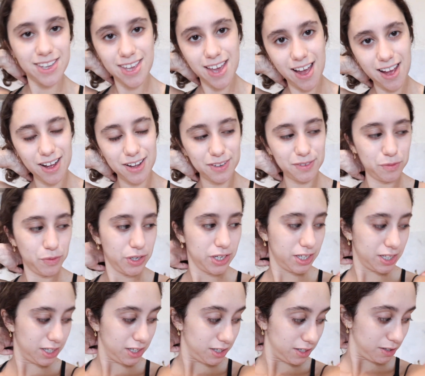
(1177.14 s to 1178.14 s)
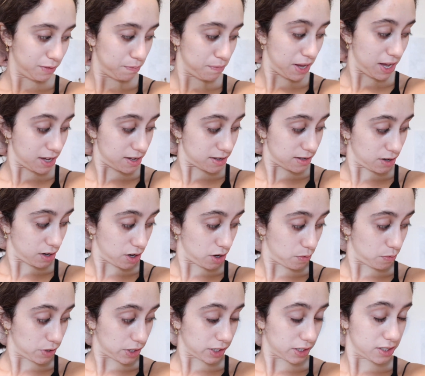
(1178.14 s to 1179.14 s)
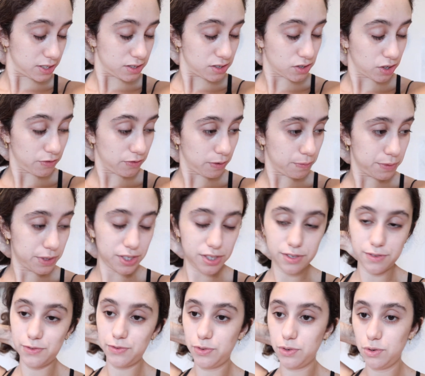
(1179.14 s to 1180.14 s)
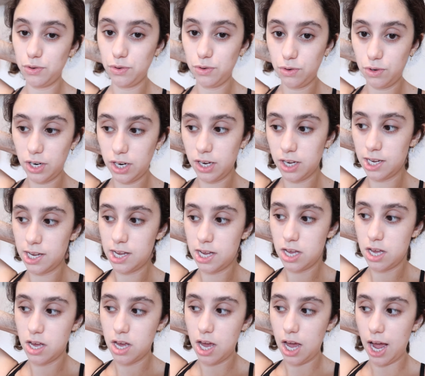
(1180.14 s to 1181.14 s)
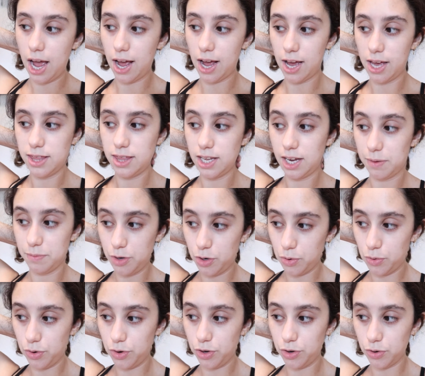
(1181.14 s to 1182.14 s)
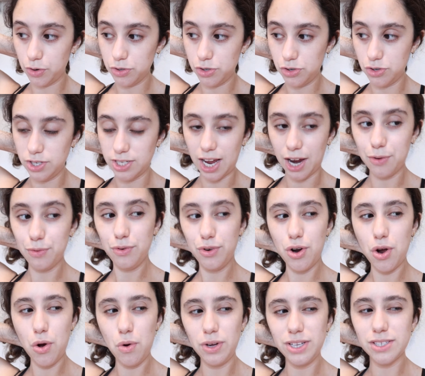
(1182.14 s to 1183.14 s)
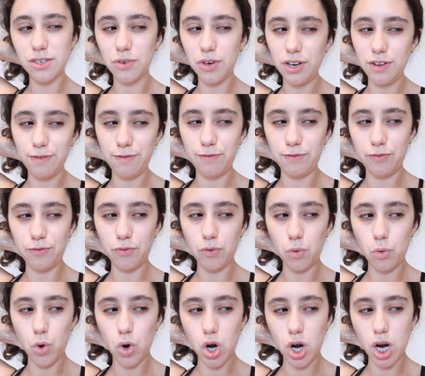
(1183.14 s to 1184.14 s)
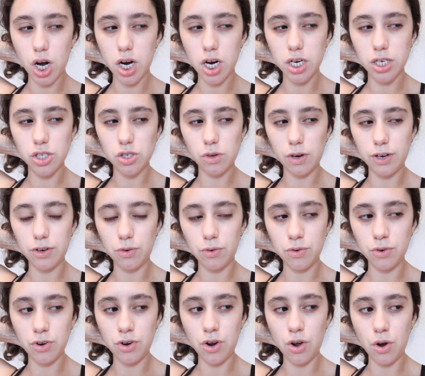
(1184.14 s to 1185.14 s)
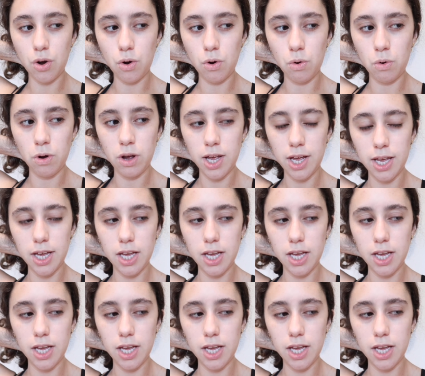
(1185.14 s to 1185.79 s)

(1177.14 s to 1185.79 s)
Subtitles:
yeah, we're gonna serve up this food. I think I'm gonna order groceries. I don't know, it's already 4, so I don't know